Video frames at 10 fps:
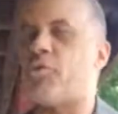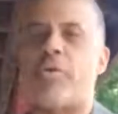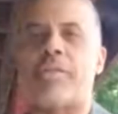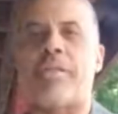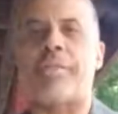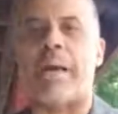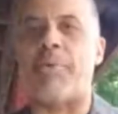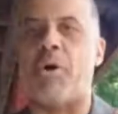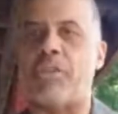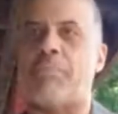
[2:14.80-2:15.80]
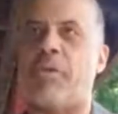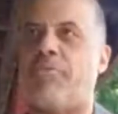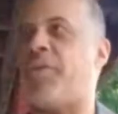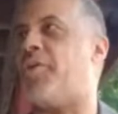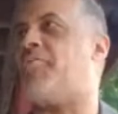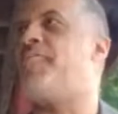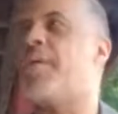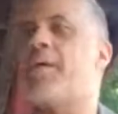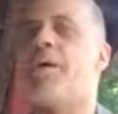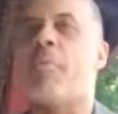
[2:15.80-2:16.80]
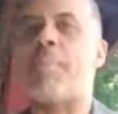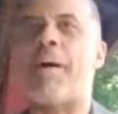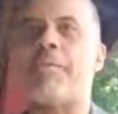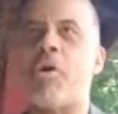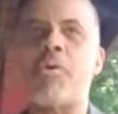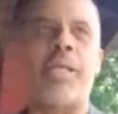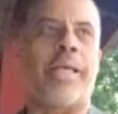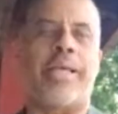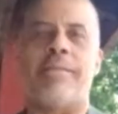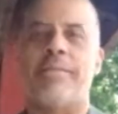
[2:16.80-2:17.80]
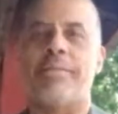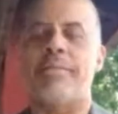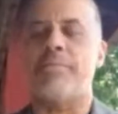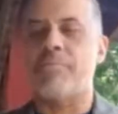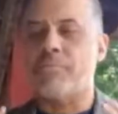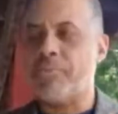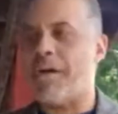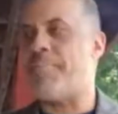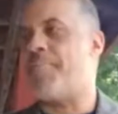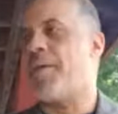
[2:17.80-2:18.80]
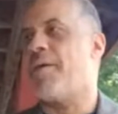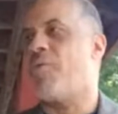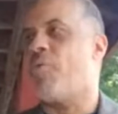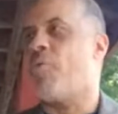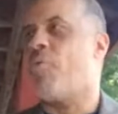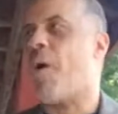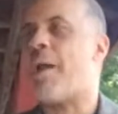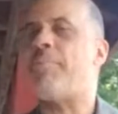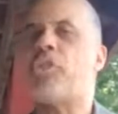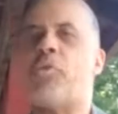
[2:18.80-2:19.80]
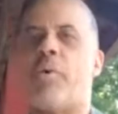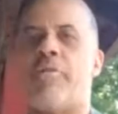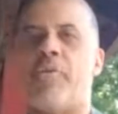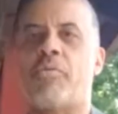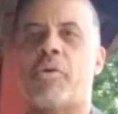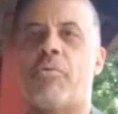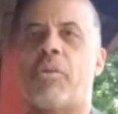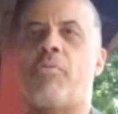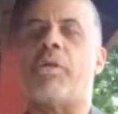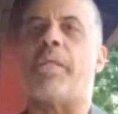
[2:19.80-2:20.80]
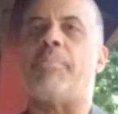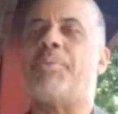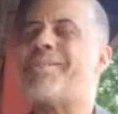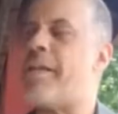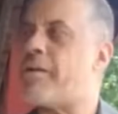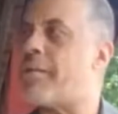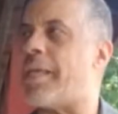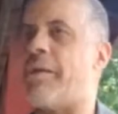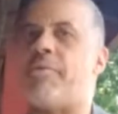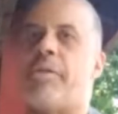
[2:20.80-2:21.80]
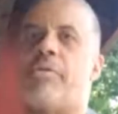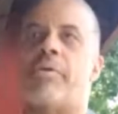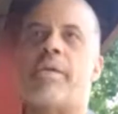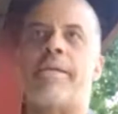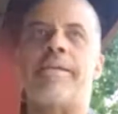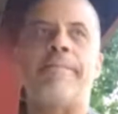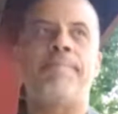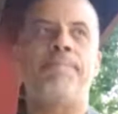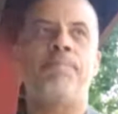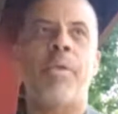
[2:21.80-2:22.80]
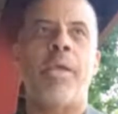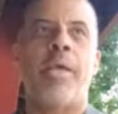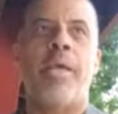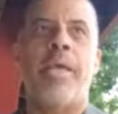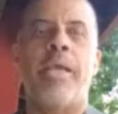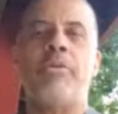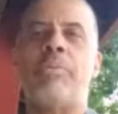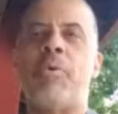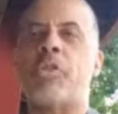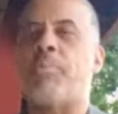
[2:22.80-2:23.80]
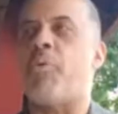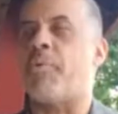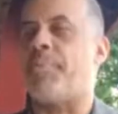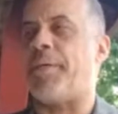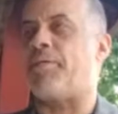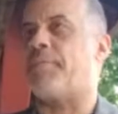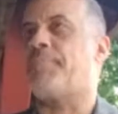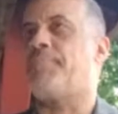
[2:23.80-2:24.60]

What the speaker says: Jorgensen at the top. Awesome. Good for you. What about locally? Well, why would you want to vote gold locally, particularly here in New York? Here's the most important piece.